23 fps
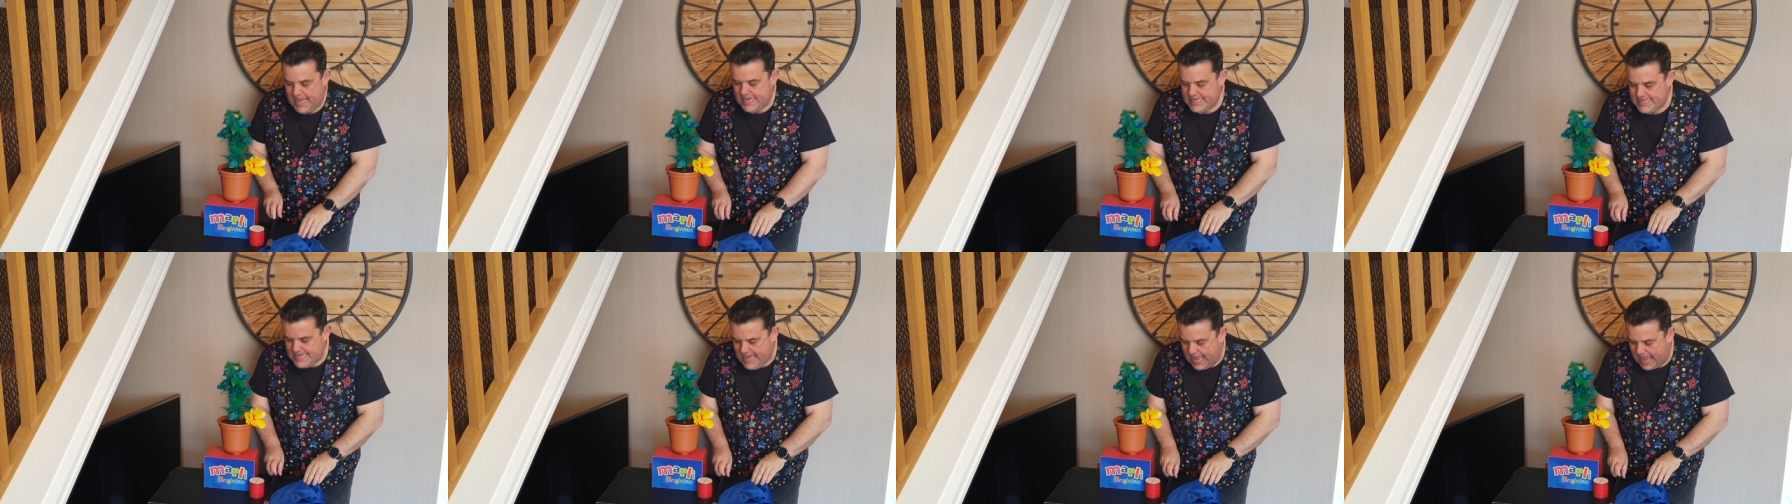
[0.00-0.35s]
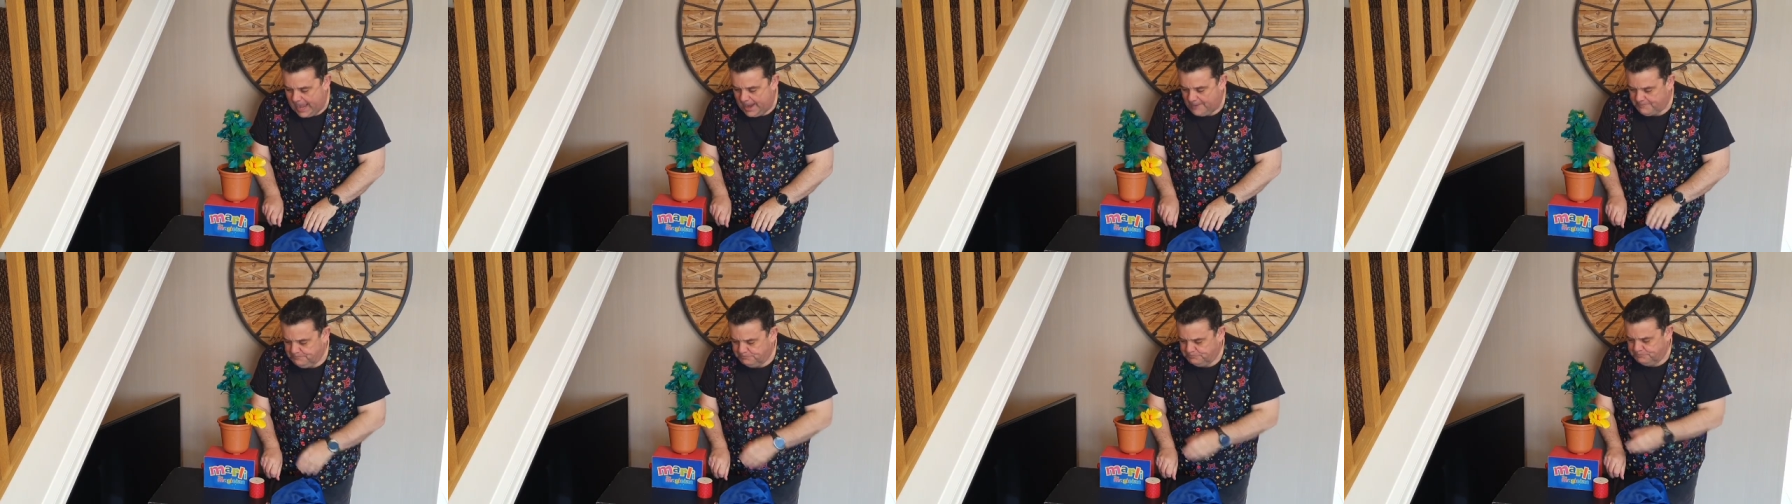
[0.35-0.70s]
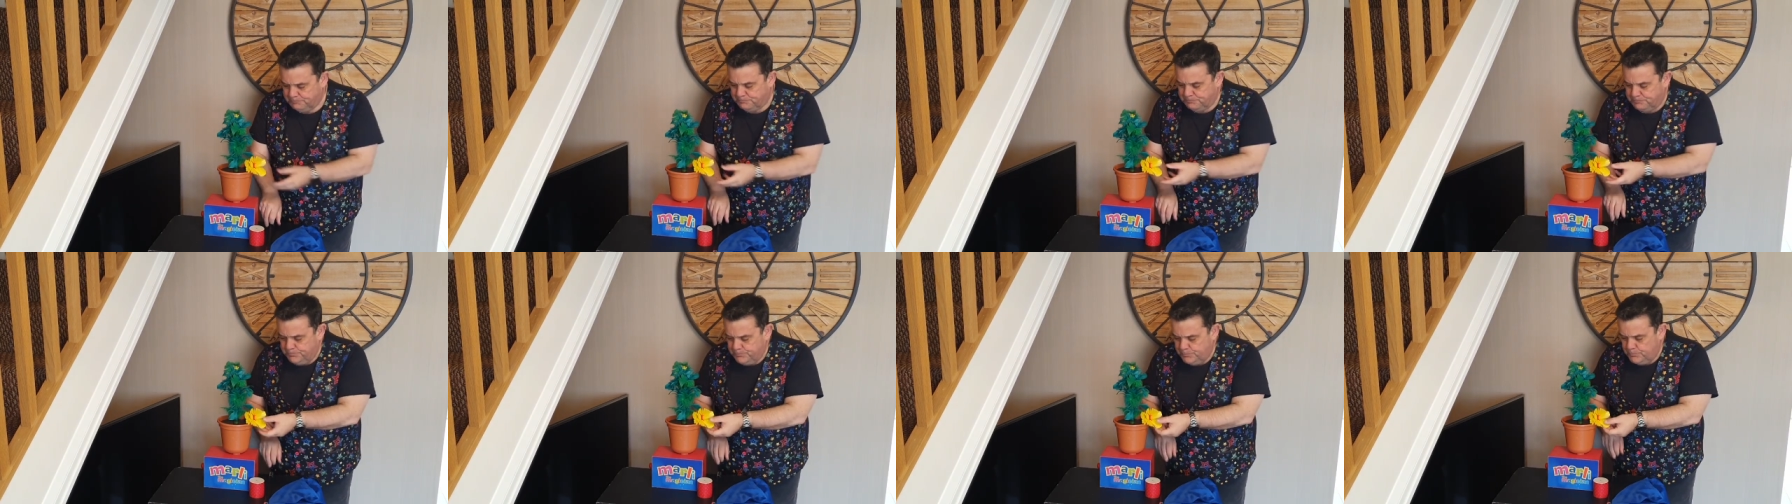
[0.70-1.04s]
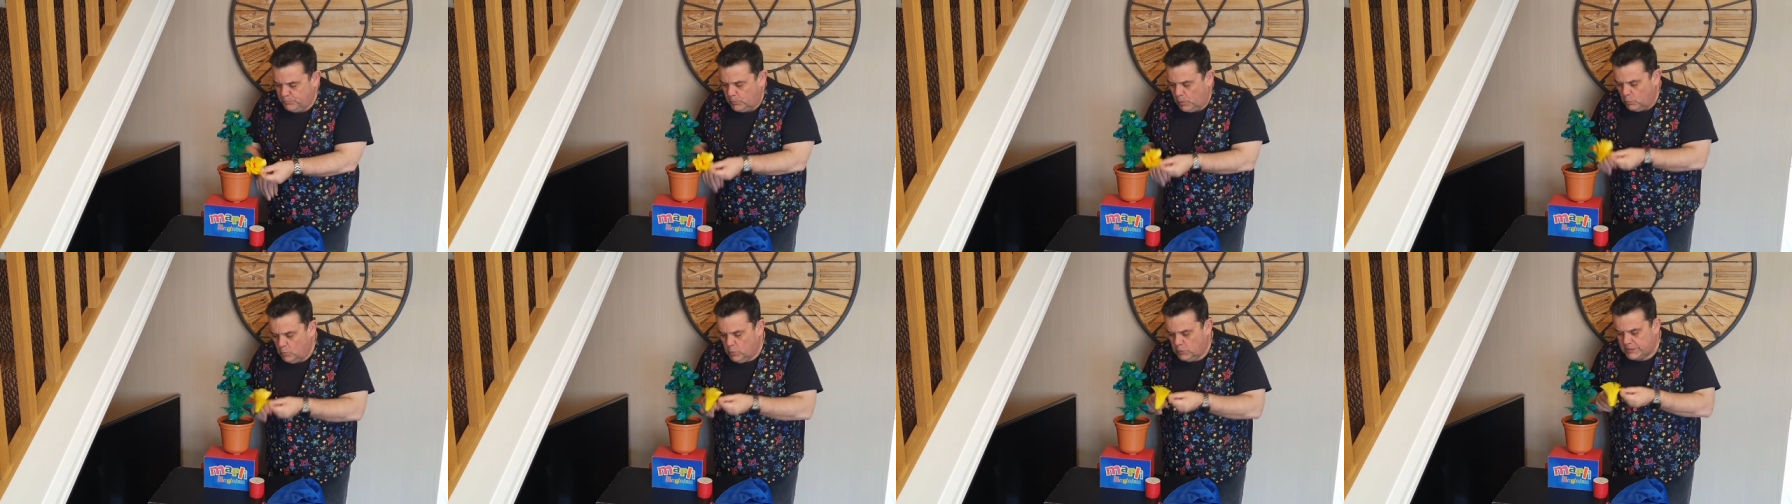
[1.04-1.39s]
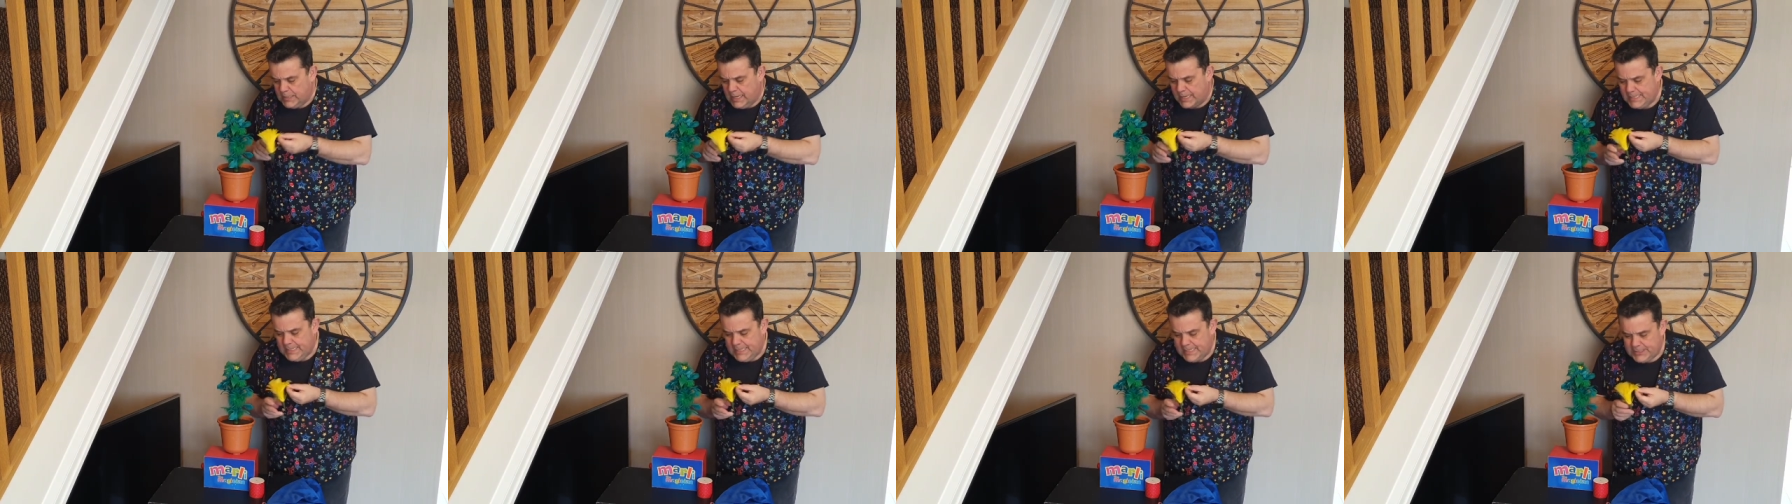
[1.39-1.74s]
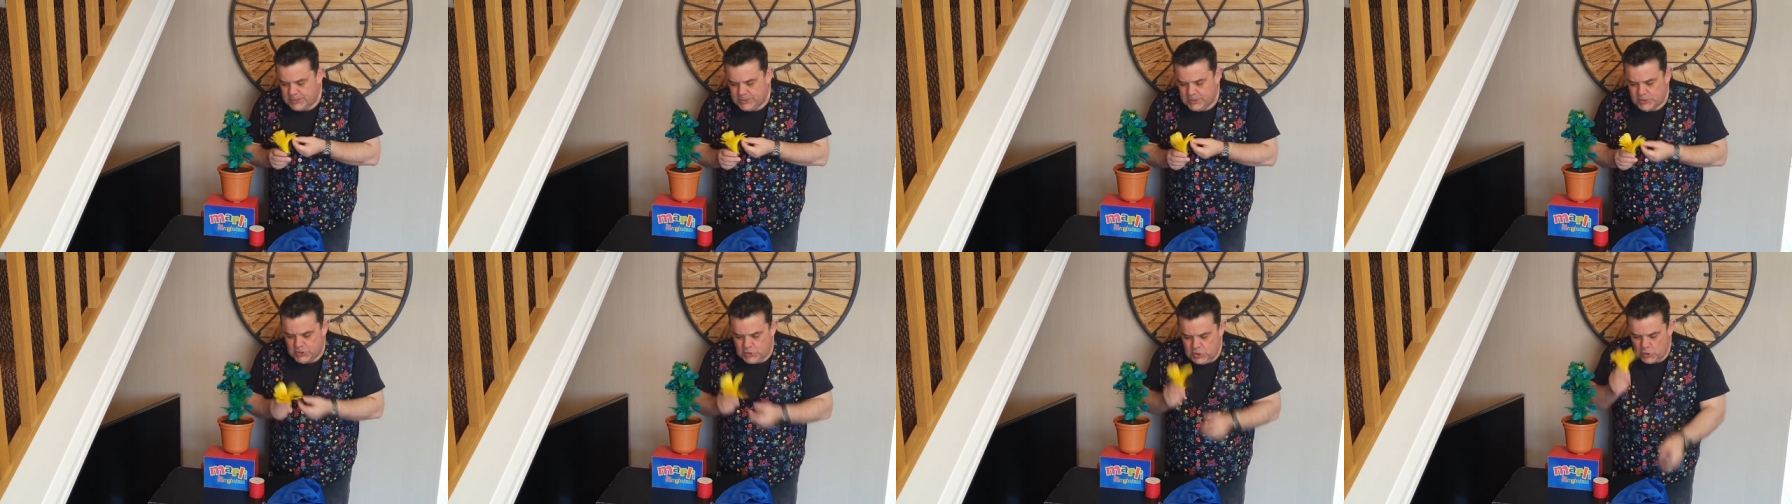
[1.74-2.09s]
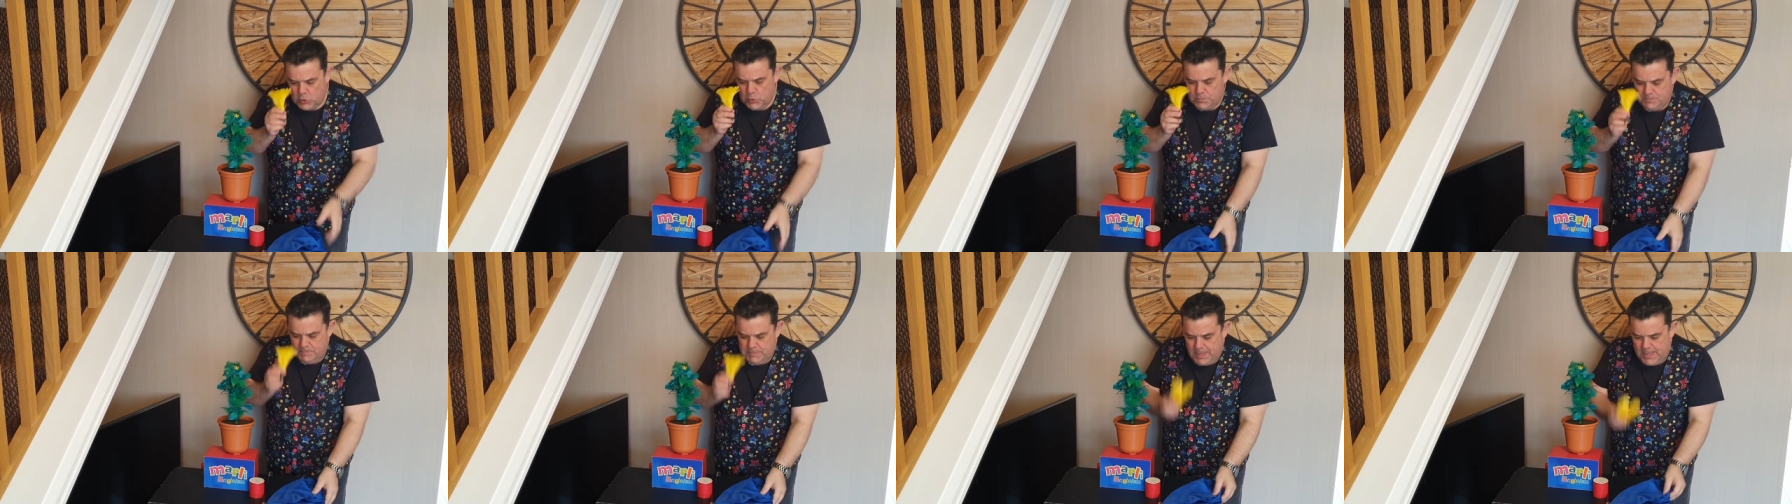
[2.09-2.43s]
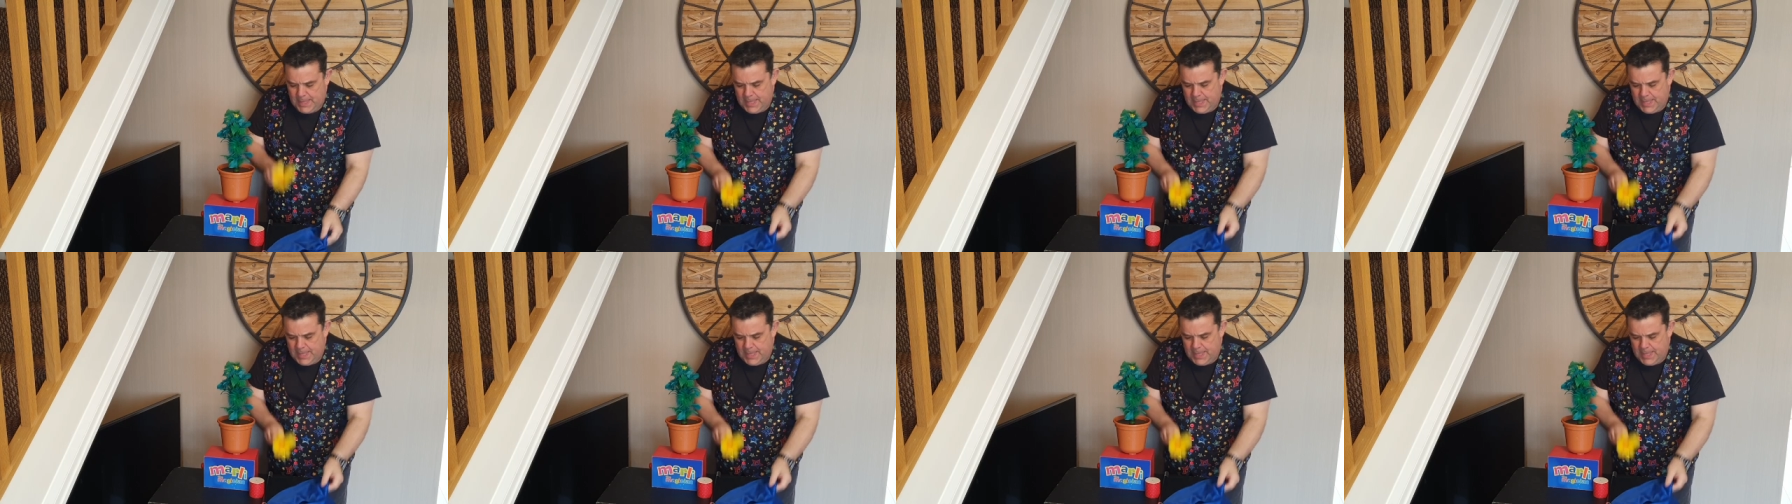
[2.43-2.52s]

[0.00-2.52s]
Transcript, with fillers: Now, what I need to do